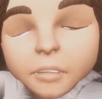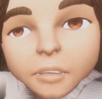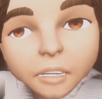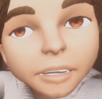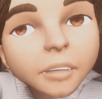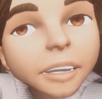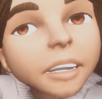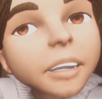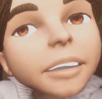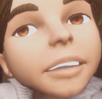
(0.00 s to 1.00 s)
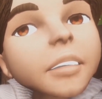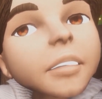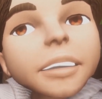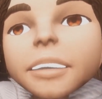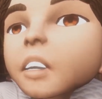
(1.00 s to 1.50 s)
This place
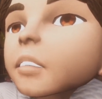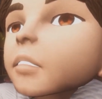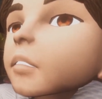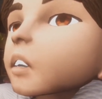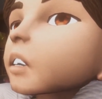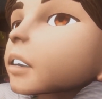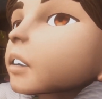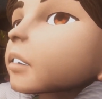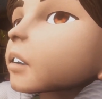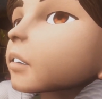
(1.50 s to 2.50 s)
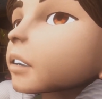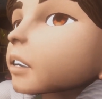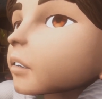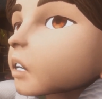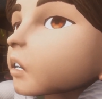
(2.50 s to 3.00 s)
is so broken and run
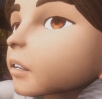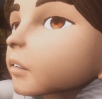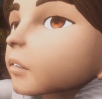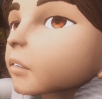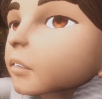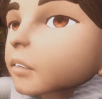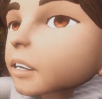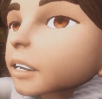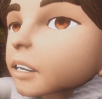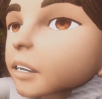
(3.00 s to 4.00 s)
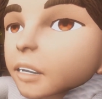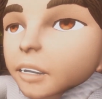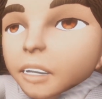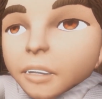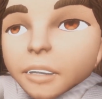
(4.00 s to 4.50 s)
down. They can't
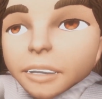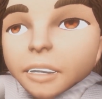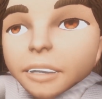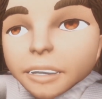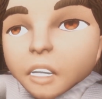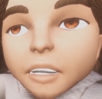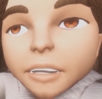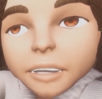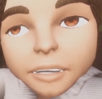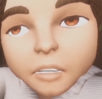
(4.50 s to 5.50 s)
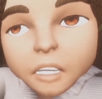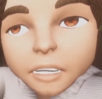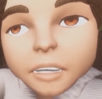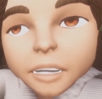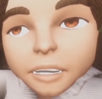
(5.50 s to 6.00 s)
even fix themselves if one
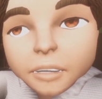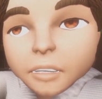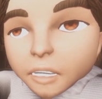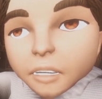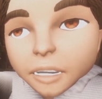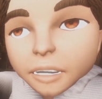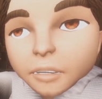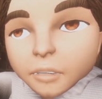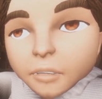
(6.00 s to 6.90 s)
of them gets broken.